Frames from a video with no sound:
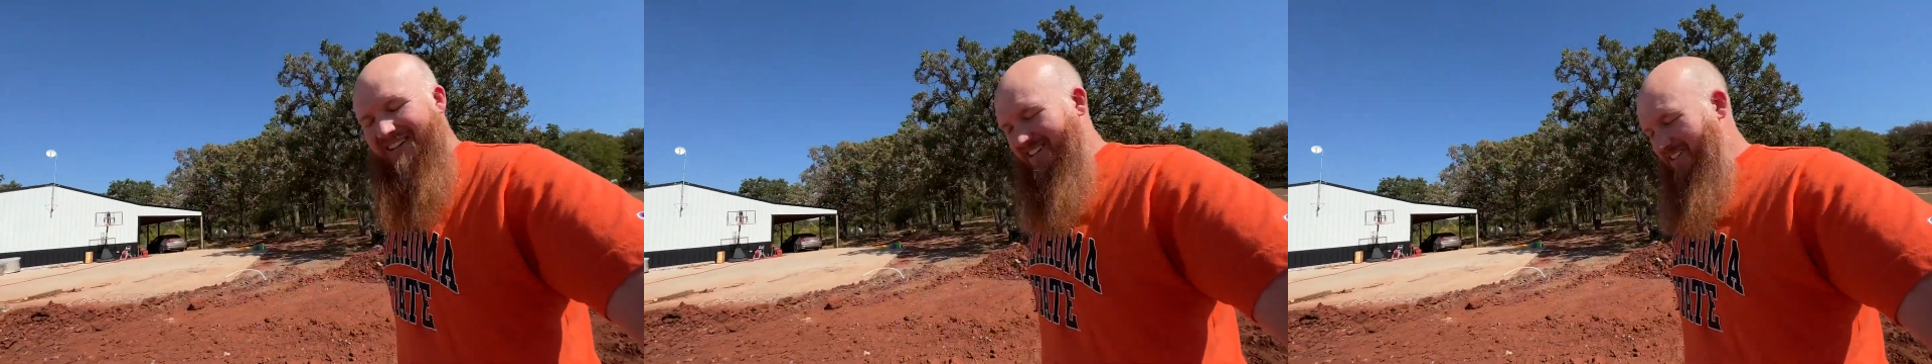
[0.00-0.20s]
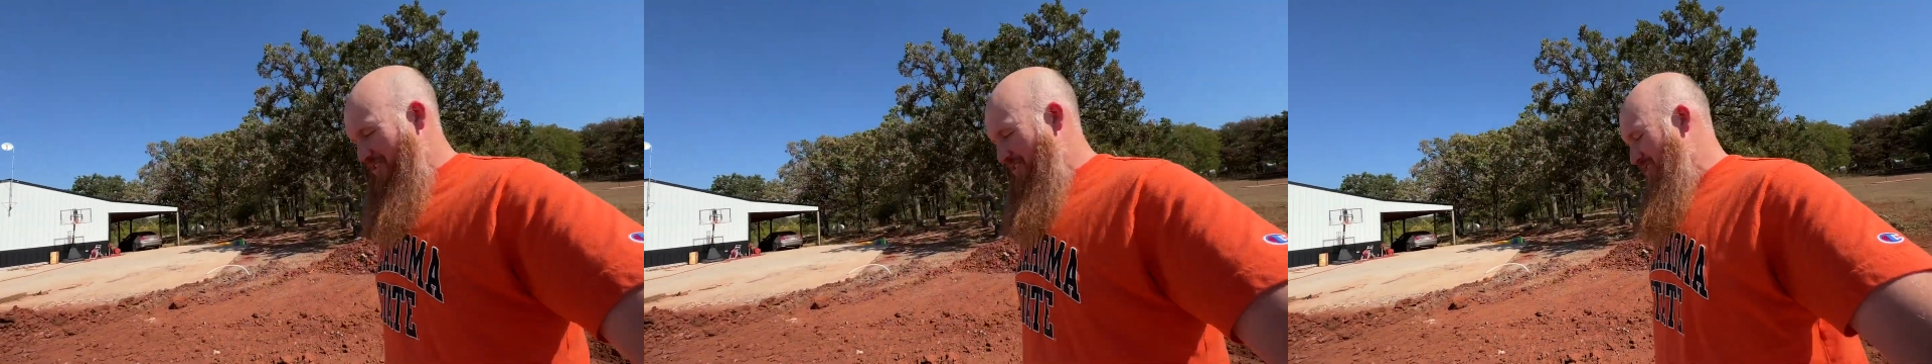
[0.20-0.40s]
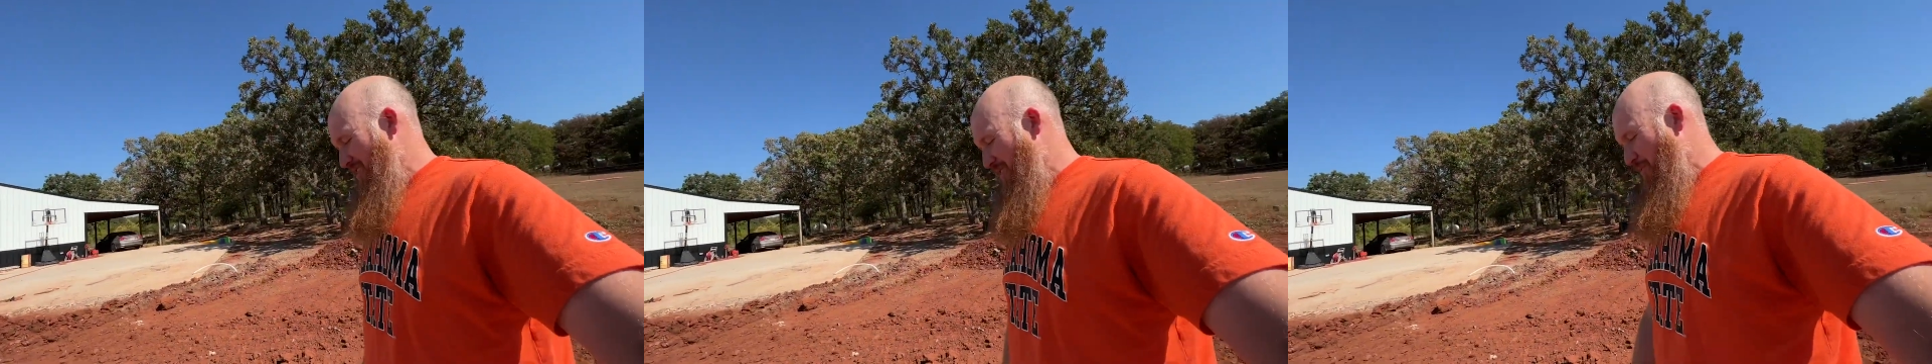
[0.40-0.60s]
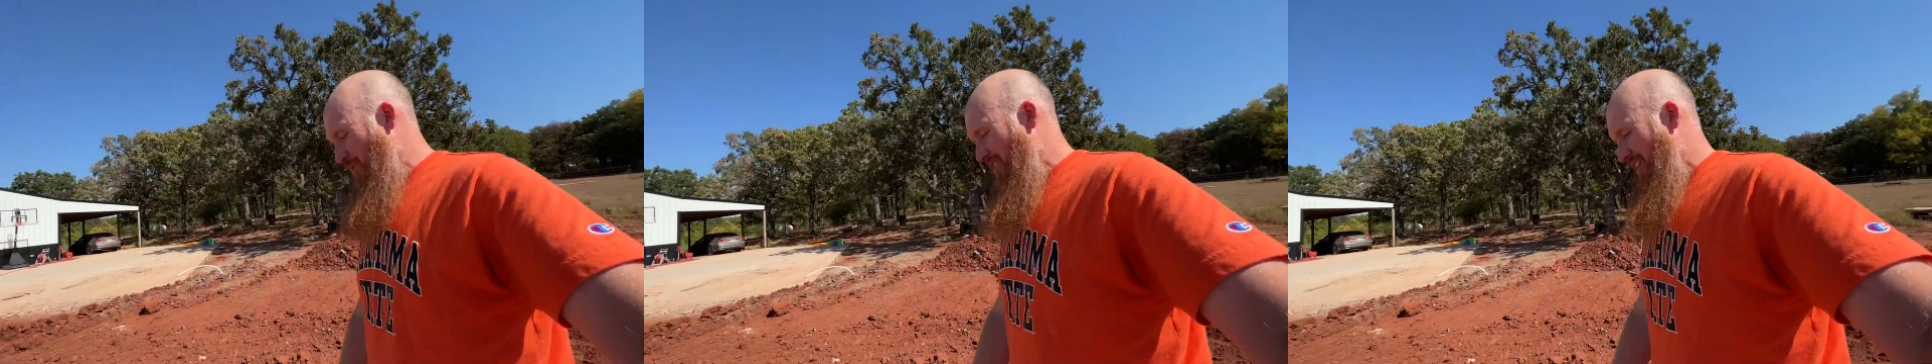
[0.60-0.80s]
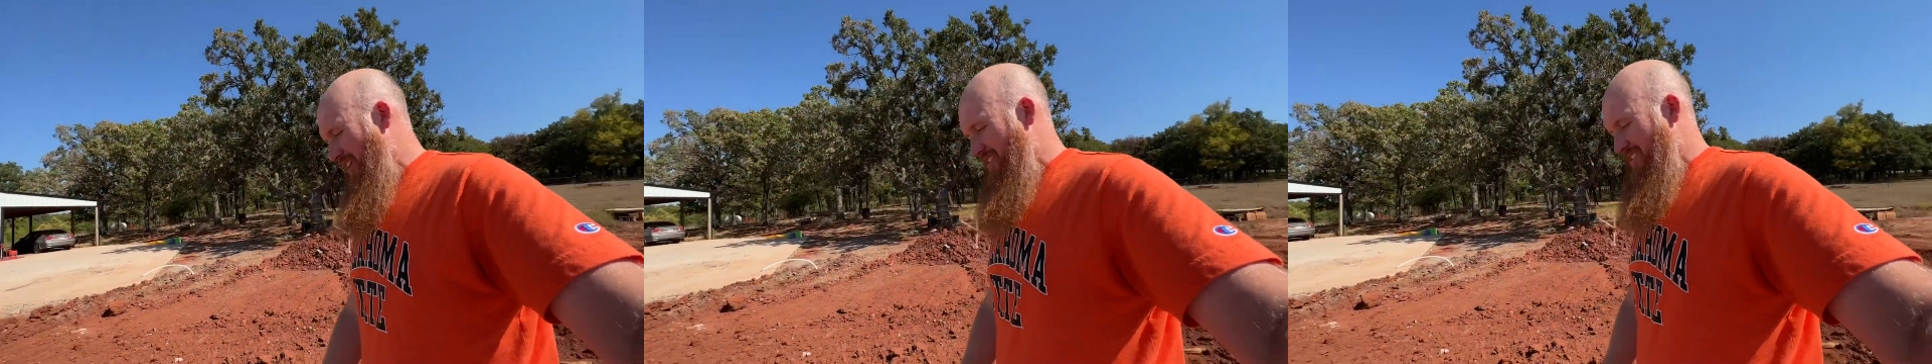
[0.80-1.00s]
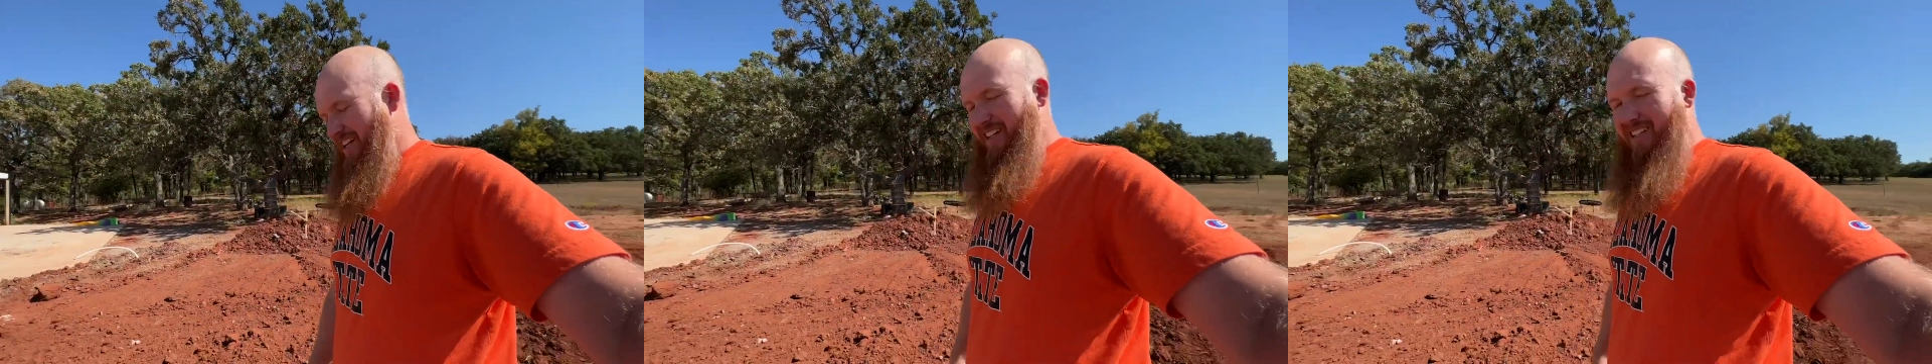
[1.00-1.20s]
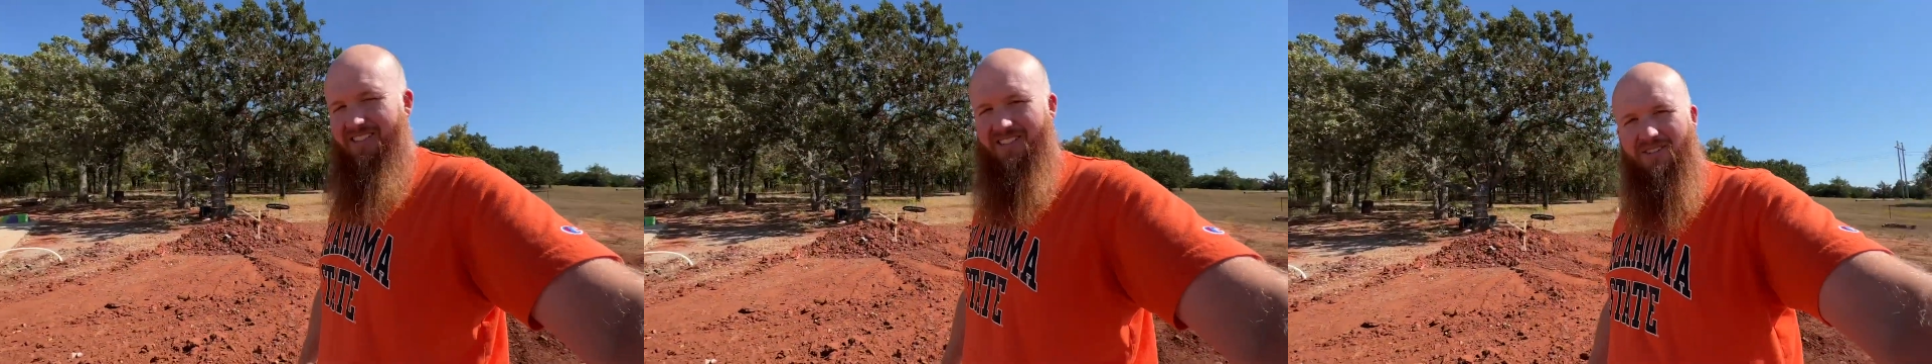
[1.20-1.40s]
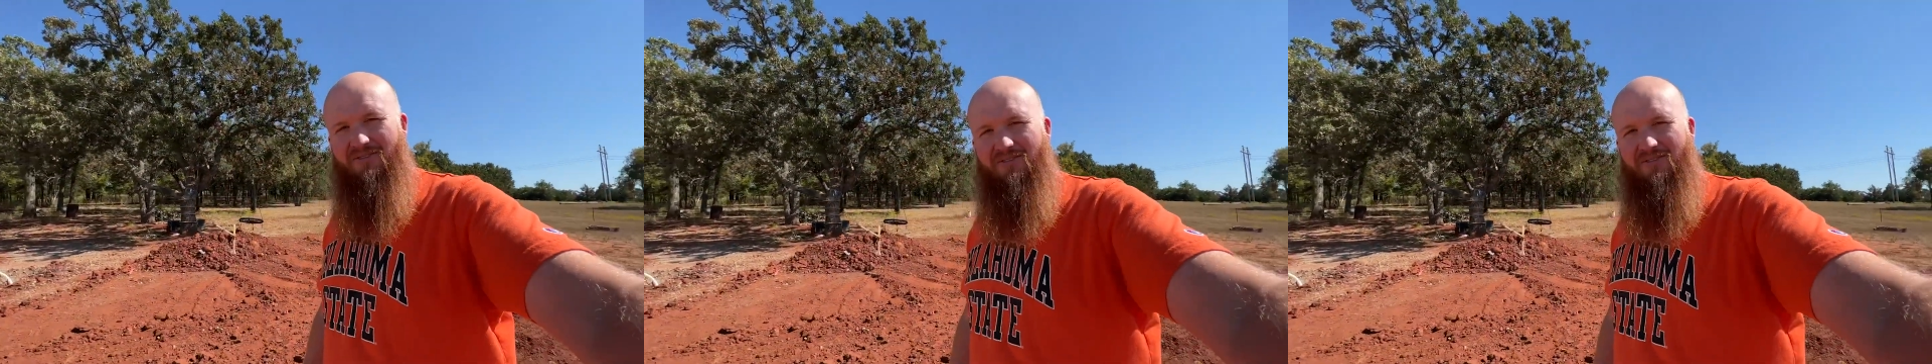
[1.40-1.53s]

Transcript: and as soon as I walk outside to start